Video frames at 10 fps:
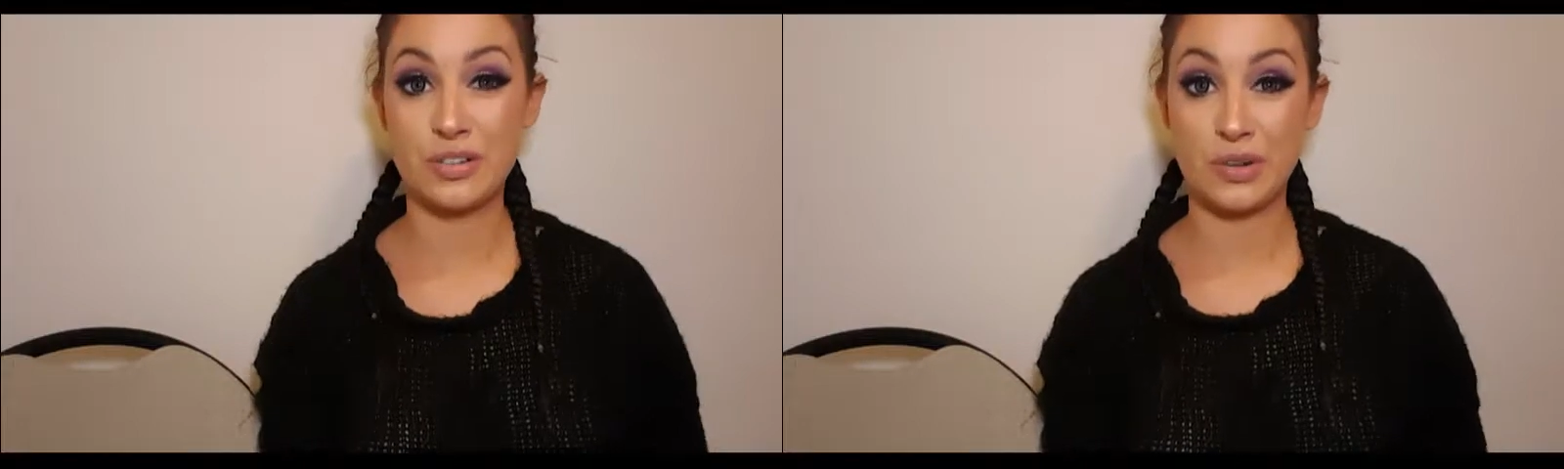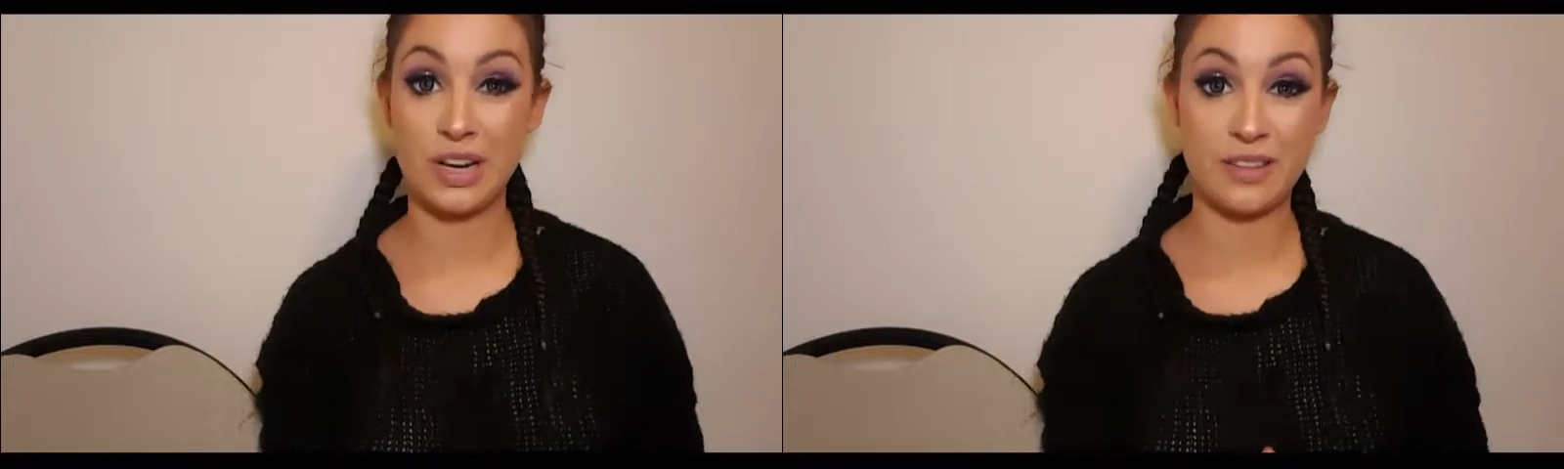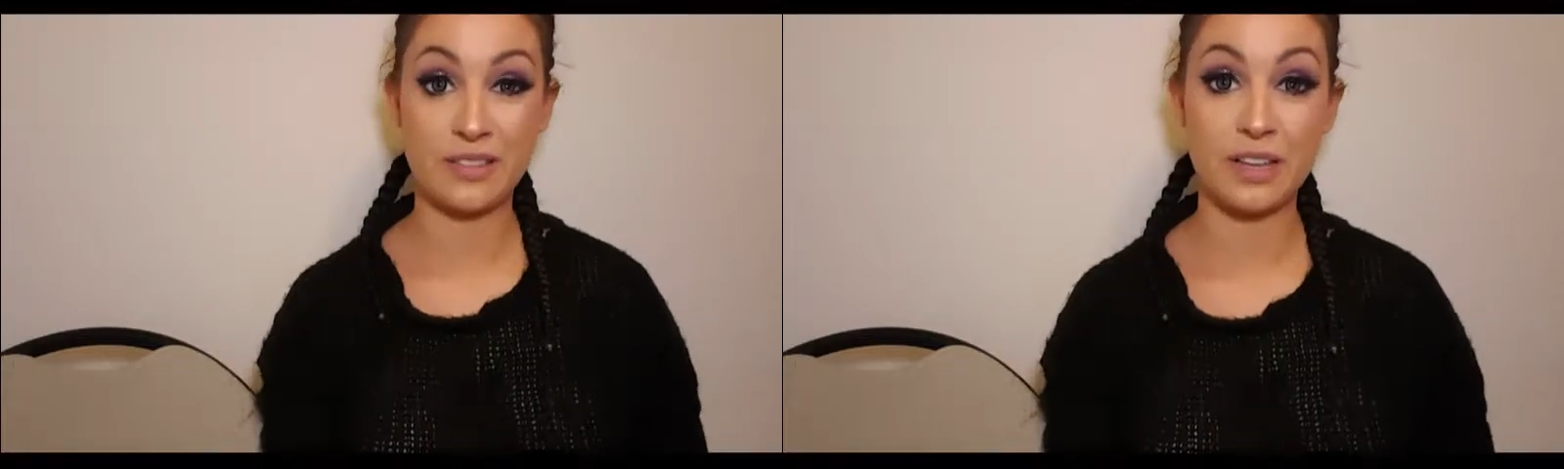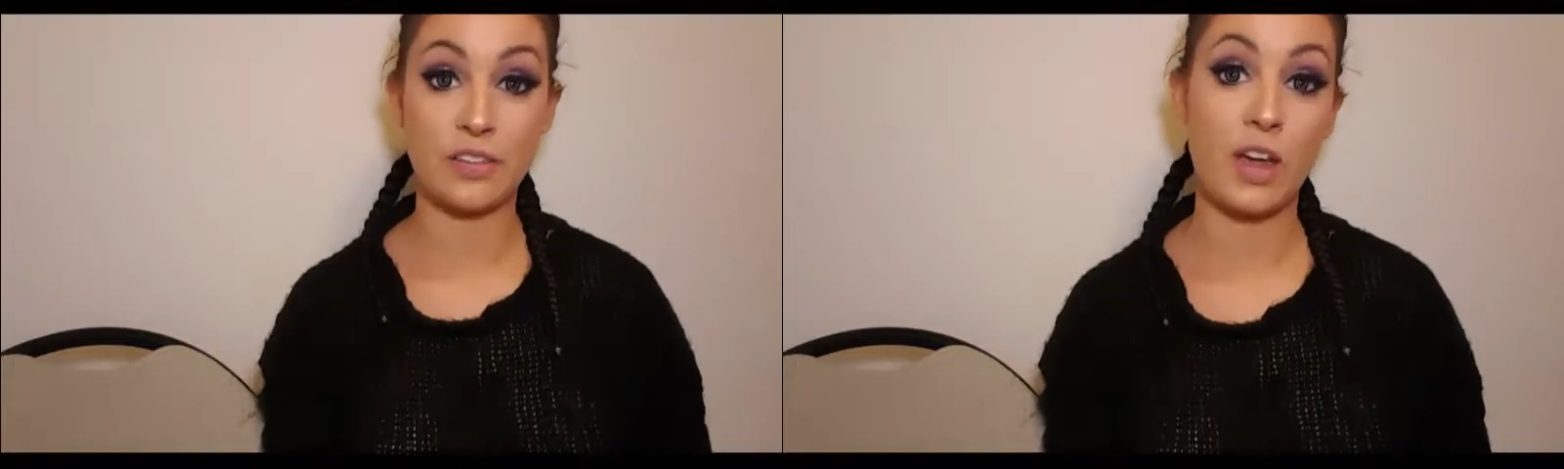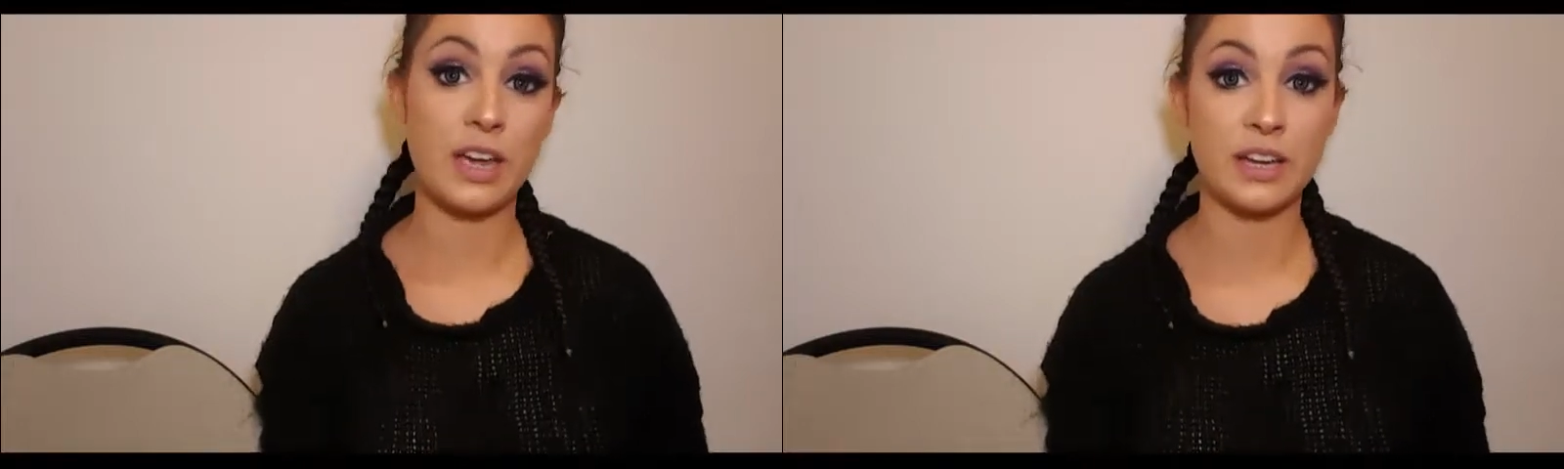or anything like
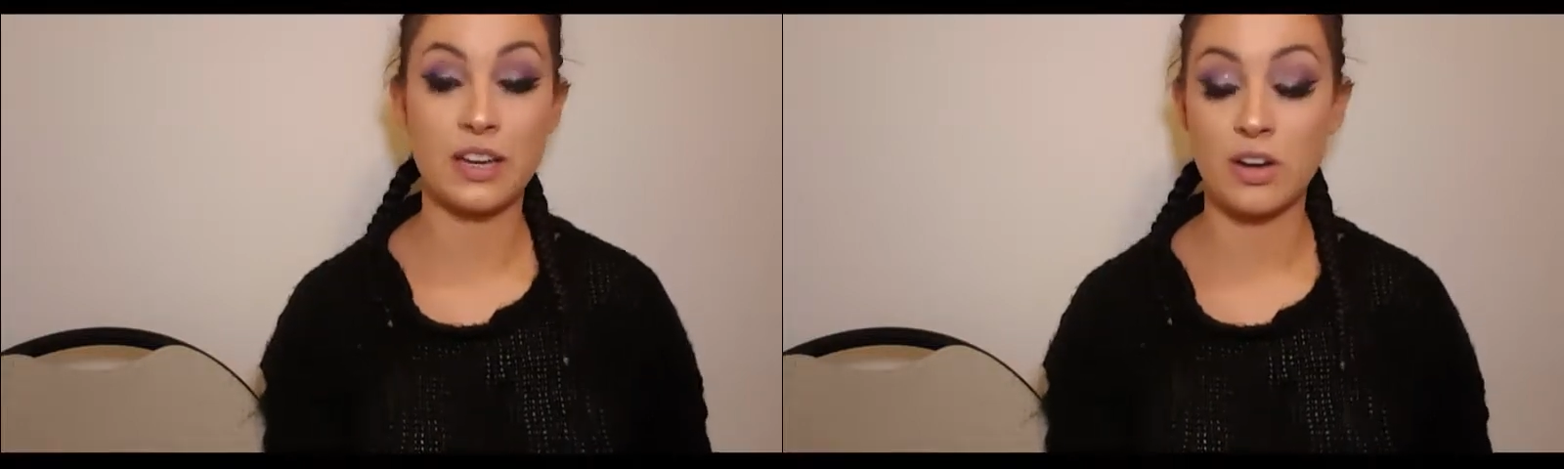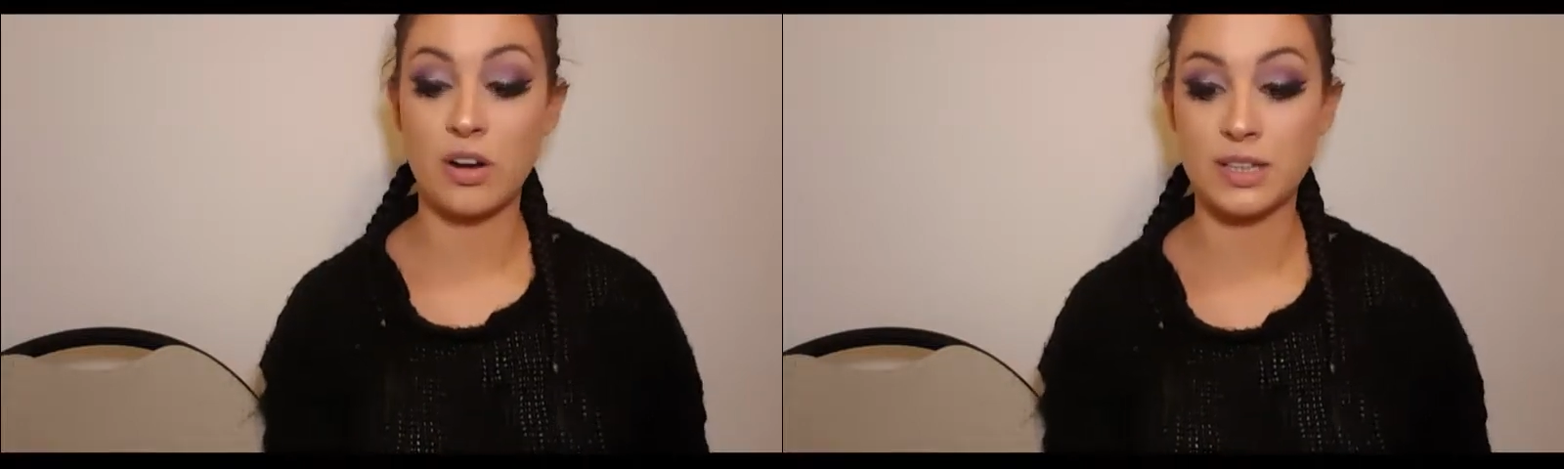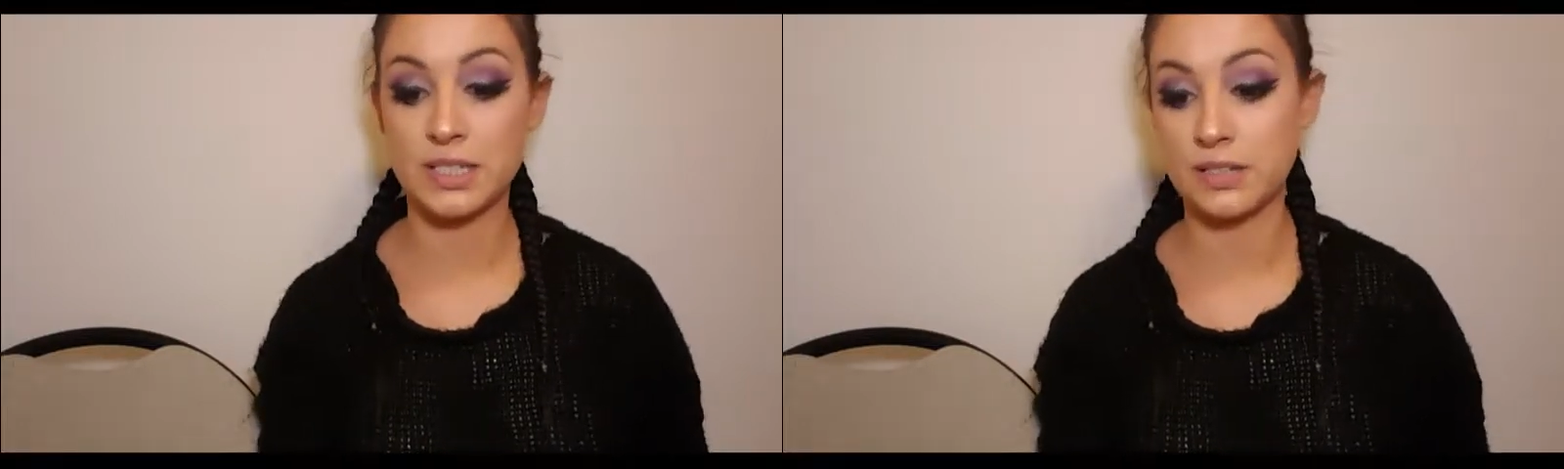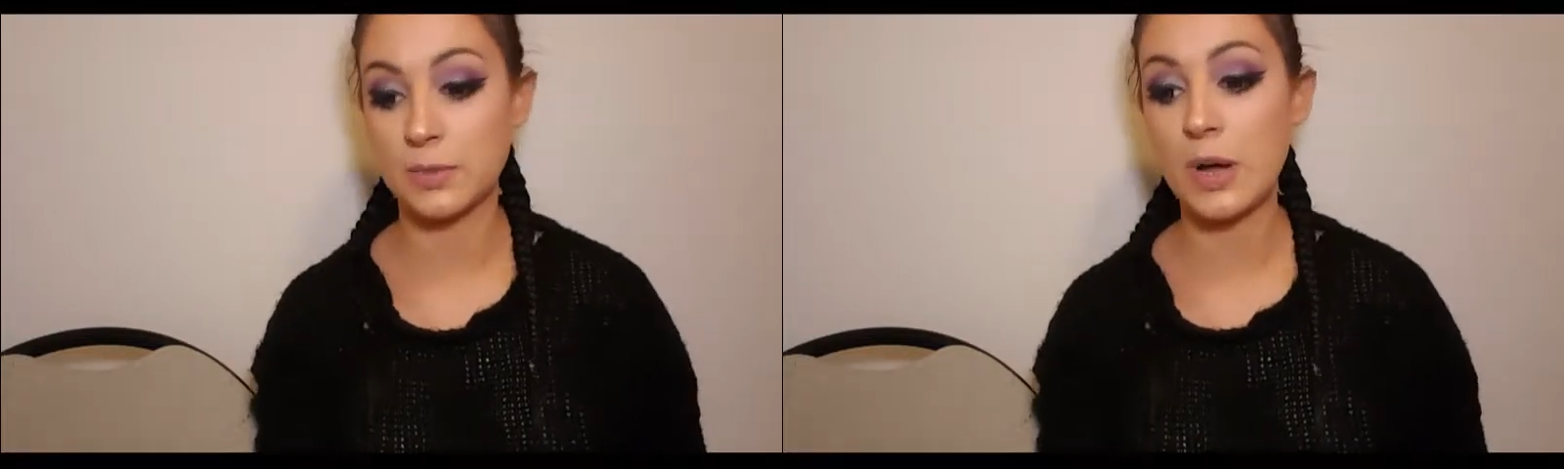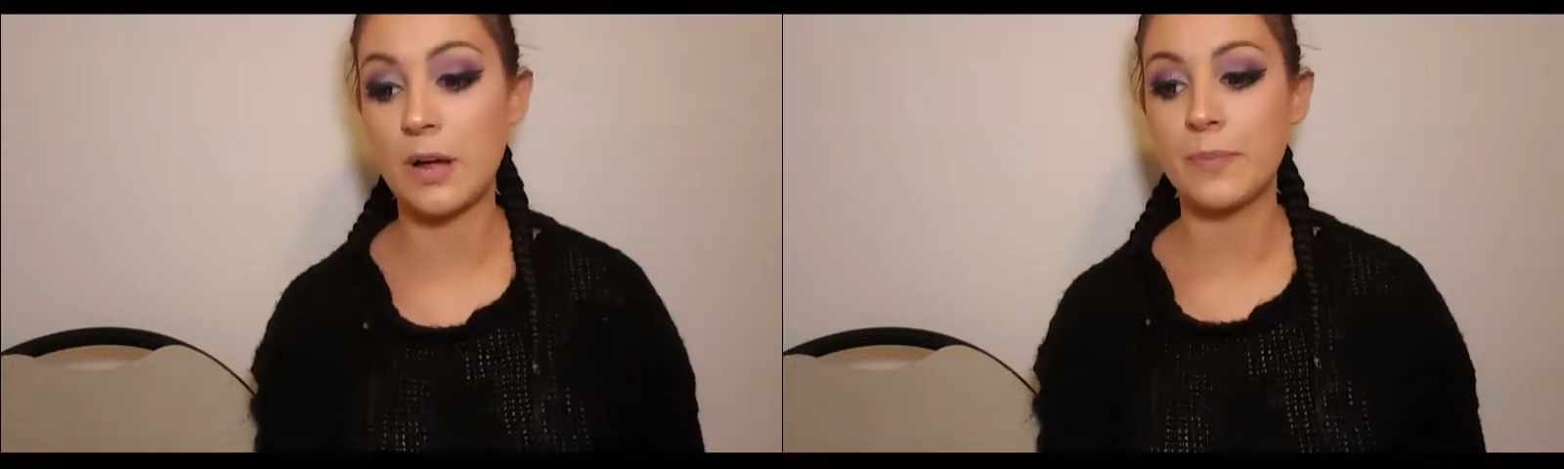that, it can cause it as
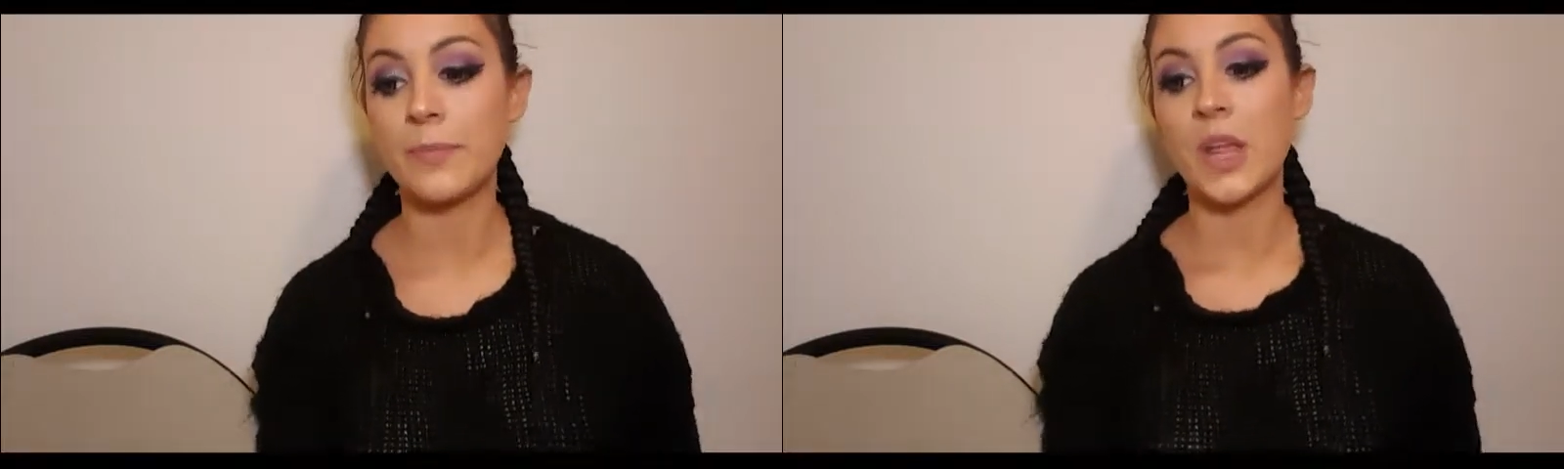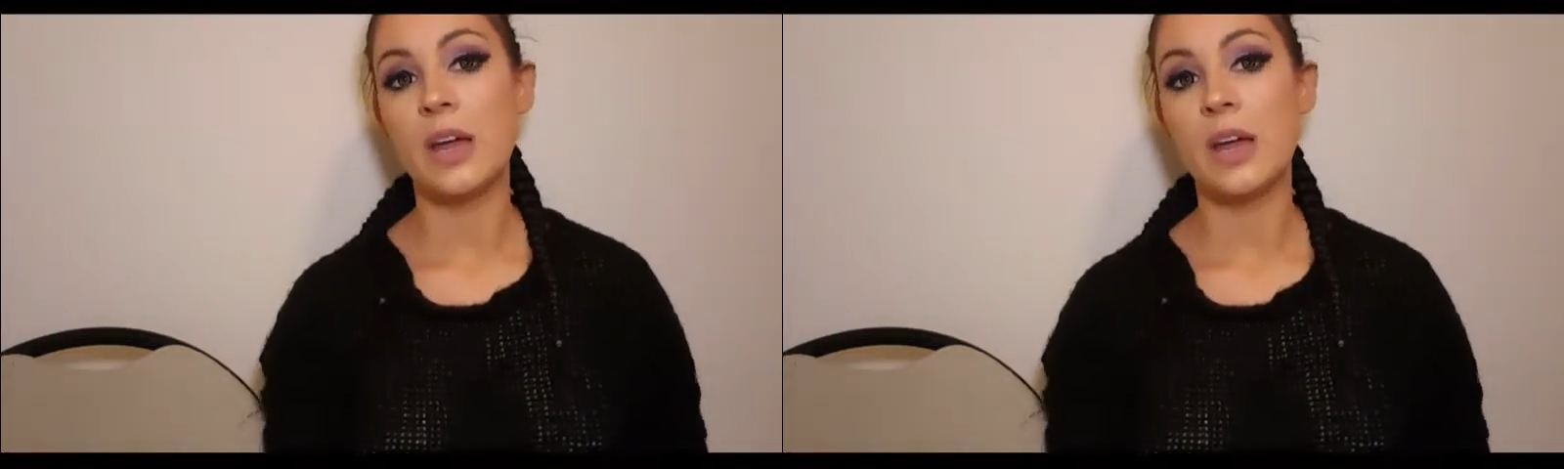well.